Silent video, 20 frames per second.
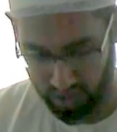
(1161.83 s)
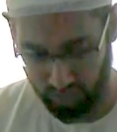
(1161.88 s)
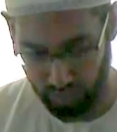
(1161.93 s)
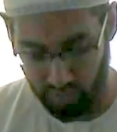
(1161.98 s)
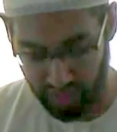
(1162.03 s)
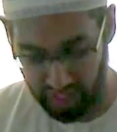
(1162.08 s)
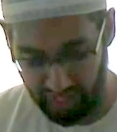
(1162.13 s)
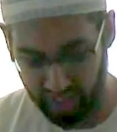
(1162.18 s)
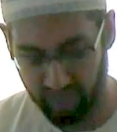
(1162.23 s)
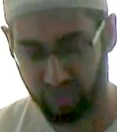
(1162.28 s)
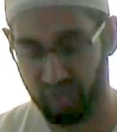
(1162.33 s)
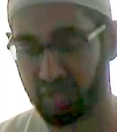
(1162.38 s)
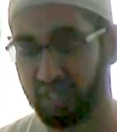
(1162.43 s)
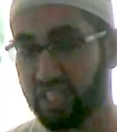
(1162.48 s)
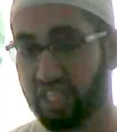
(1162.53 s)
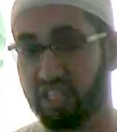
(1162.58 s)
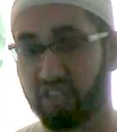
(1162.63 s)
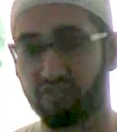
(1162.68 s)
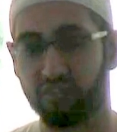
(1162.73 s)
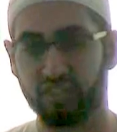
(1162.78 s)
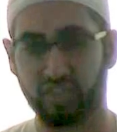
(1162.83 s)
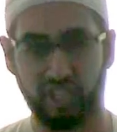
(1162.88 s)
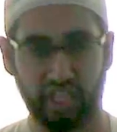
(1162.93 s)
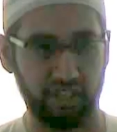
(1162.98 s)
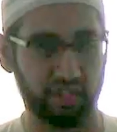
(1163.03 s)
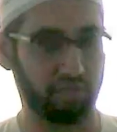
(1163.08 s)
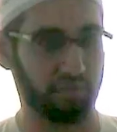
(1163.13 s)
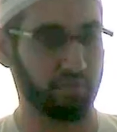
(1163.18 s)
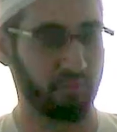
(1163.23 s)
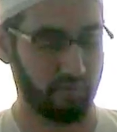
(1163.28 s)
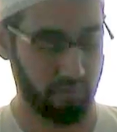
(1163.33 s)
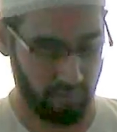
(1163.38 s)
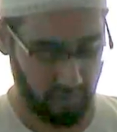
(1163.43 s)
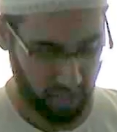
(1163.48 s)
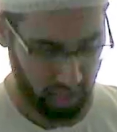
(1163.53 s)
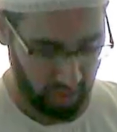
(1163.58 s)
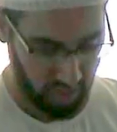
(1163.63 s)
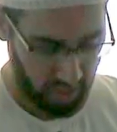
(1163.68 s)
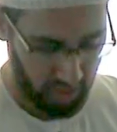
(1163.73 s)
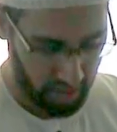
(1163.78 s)
We need to leave sin.
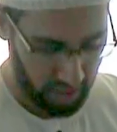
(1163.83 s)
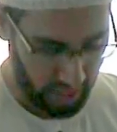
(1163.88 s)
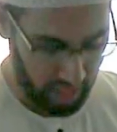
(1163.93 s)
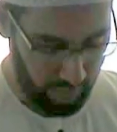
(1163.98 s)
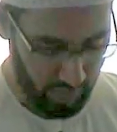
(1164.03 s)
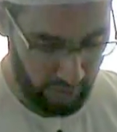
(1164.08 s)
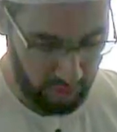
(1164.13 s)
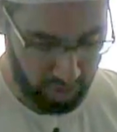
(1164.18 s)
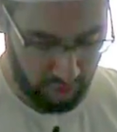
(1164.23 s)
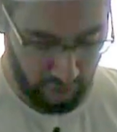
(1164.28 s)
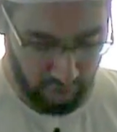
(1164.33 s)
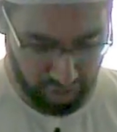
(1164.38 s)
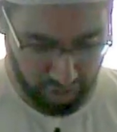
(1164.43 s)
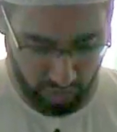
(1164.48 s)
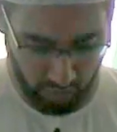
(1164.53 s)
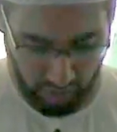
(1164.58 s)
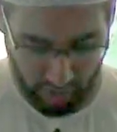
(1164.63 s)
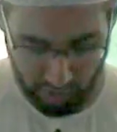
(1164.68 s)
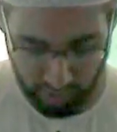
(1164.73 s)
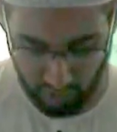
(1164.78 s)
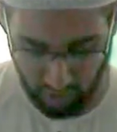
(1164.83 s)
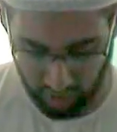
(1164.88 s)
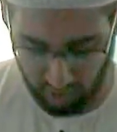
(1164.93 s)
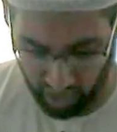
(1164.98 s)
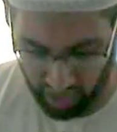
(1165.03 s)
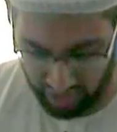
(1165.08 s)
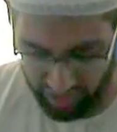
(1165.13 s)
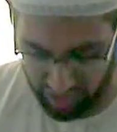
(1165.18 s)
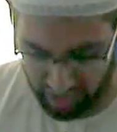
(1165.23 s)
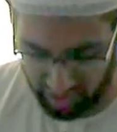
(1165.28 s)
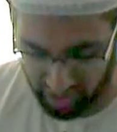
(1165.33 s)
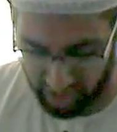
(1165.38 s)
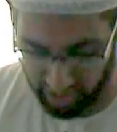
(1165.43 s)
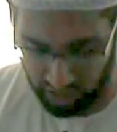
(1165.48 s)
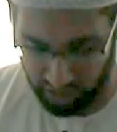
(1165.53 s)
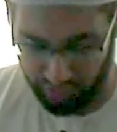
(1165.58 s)
Ibn al Jawzi, rahimahullah, he said,